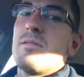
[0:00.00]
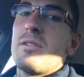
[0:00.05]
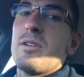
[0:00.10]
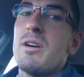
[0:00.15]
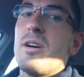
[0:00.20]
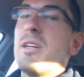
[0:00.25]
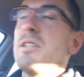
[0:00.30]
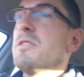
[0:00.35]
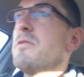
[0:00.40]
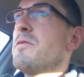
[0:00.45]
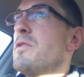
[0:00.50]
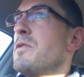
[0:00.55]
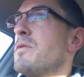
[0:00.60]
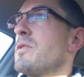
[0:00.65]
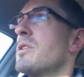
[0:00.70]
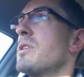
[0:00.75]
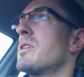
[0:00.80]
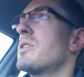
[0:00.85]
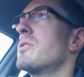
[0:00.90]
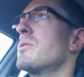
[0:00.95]
guys, if
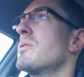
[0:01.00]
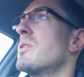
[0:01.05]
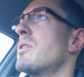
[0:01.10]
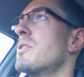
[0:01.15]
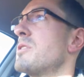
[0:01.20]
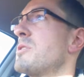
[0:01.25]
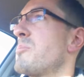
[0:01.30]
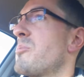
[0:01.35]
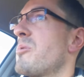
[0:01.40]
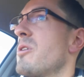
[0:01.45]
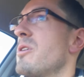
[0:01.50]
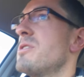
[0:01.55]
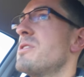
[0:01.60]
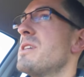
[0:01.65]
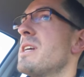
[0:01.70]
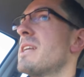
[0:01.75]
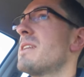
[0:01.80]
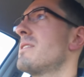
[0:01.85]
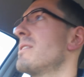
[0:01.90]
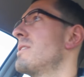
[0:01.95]
you've got a good, honest
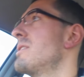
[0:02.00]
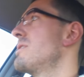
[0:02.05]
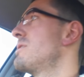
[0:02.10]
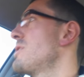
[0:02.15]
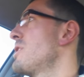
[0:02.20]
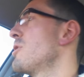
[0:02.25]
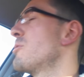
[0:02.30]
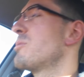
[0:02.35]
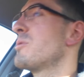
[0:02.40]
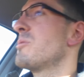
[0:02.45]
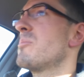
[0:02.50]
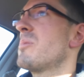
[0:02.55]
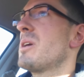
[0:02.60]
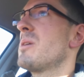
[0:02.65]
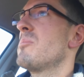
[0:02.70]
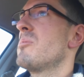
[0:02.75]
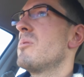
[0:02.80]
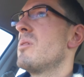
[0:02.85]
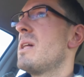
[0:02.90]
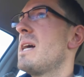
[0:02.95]
project and it's helping
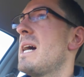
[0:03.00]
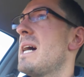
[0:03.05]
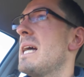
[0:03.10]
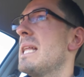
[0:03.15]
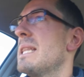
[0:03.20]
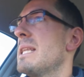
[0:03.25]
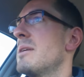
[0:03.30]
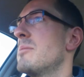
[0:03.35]
people out,